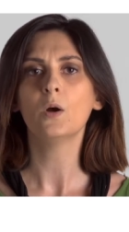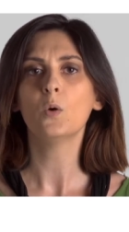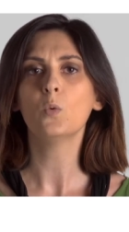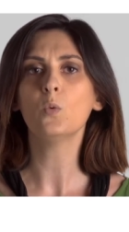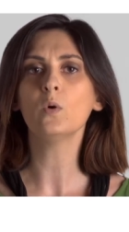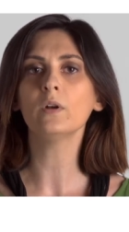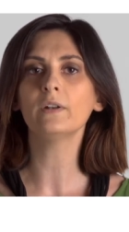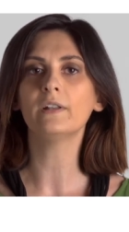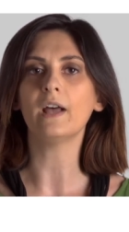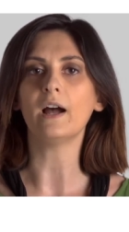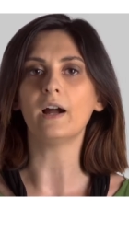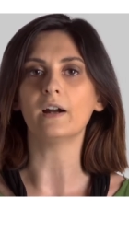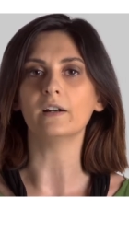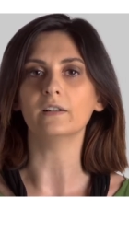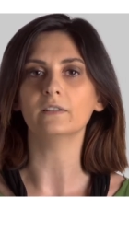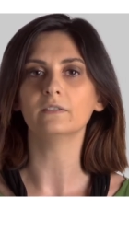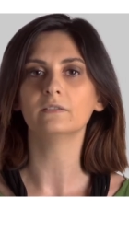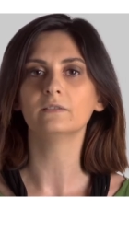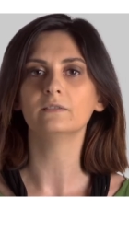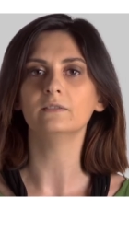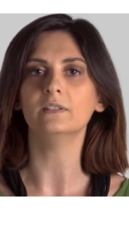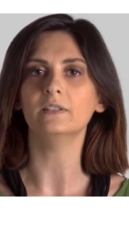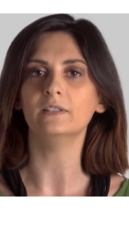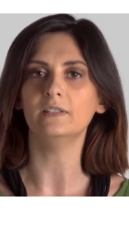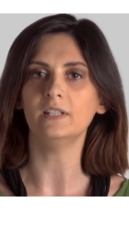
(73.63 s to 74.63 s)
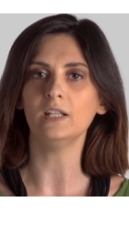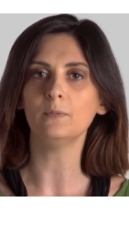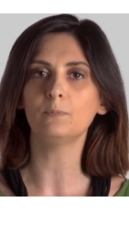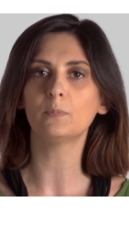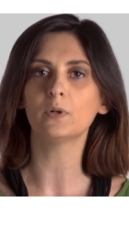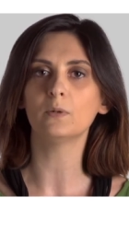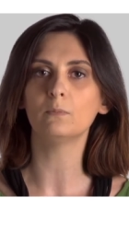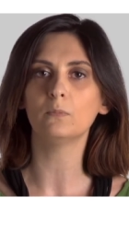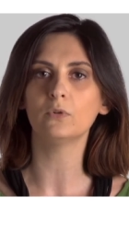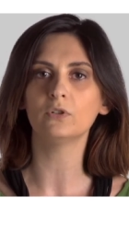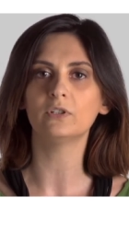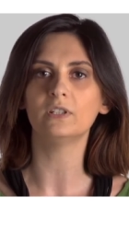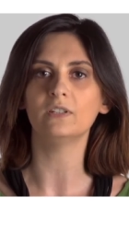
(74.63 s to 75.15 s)
What are the
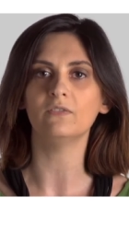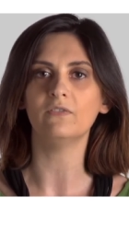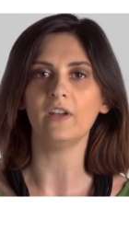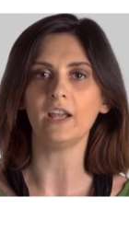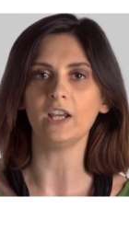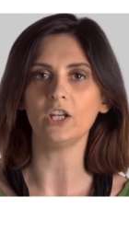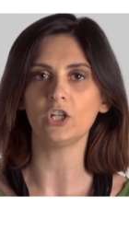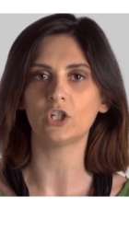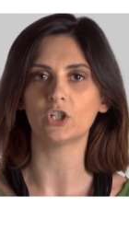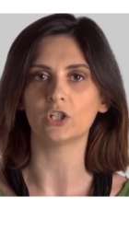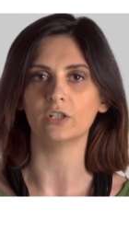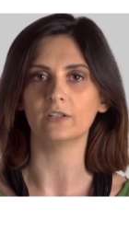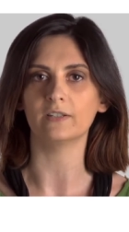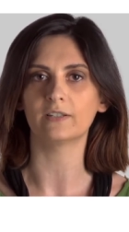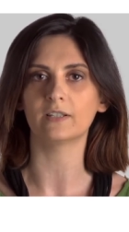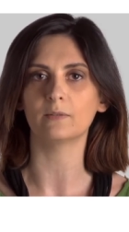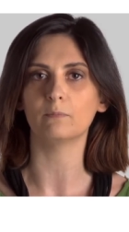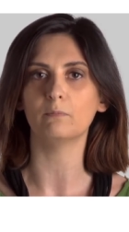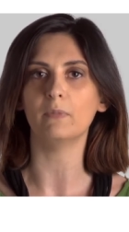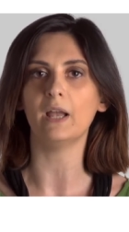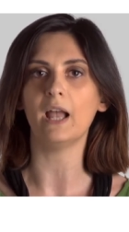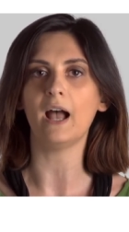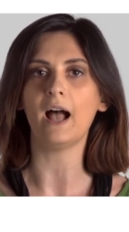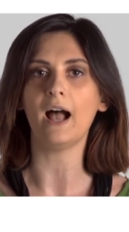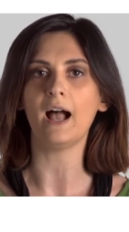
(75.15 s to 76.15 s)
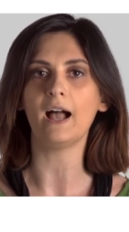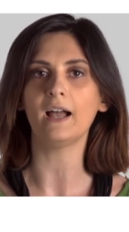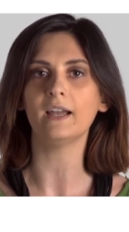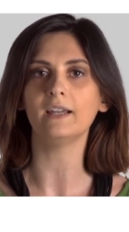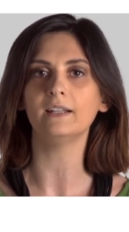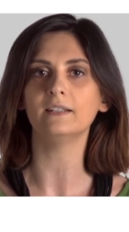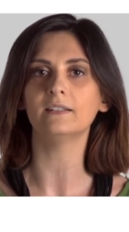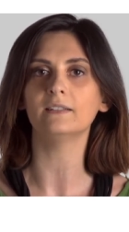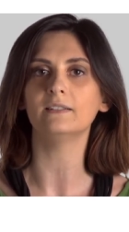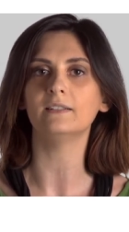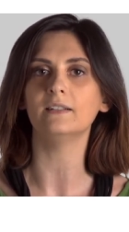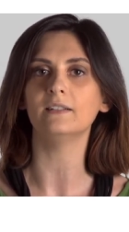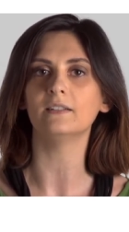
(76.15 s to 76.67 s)
deeper motivations
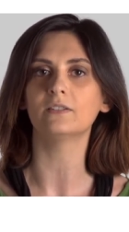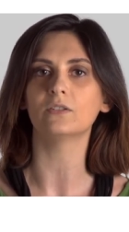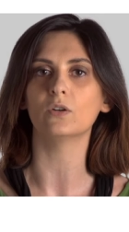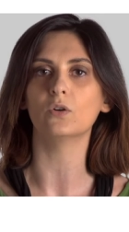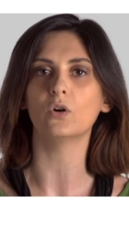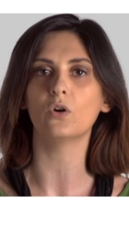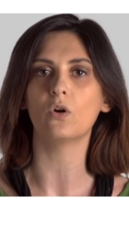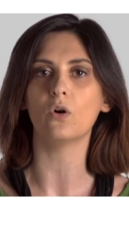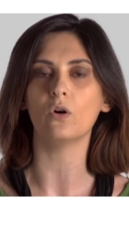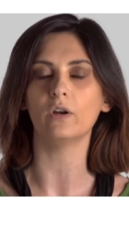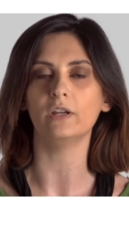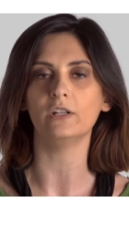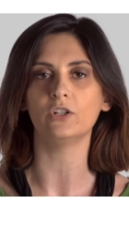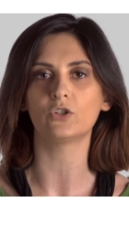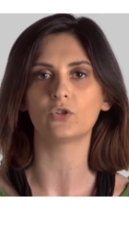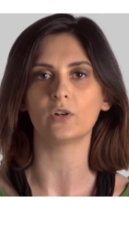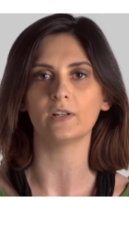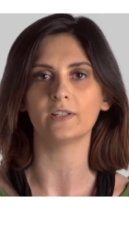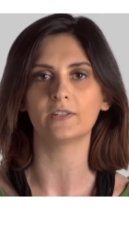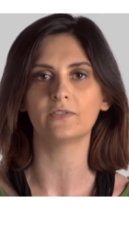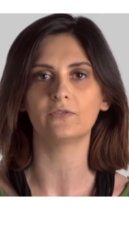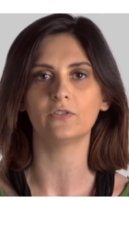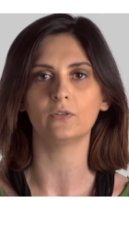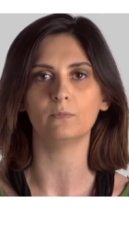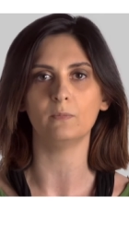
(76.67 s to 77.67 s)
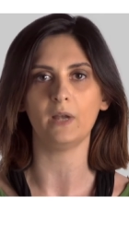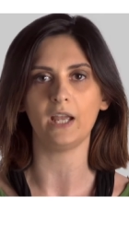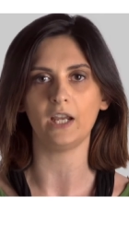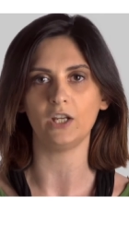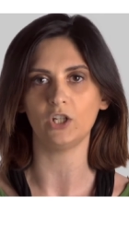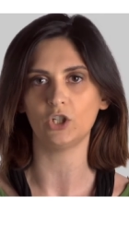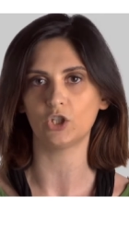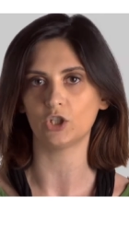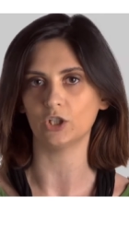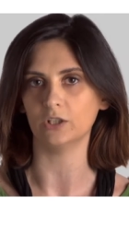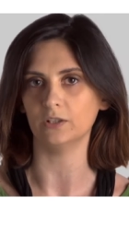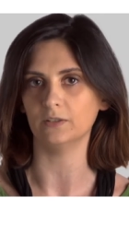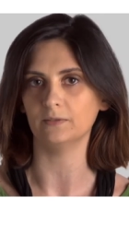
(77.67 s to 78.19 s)
behind this ongoing
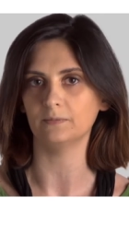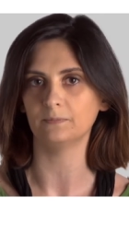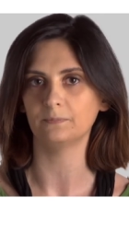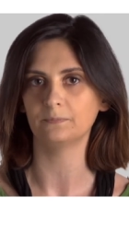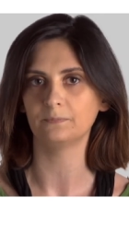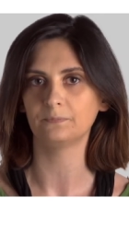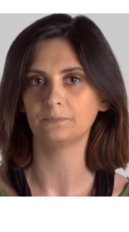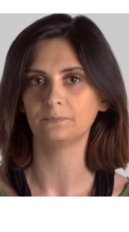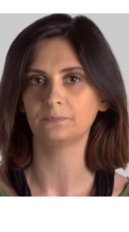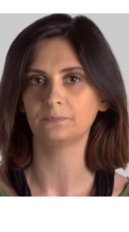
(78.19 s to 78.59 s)
transformation?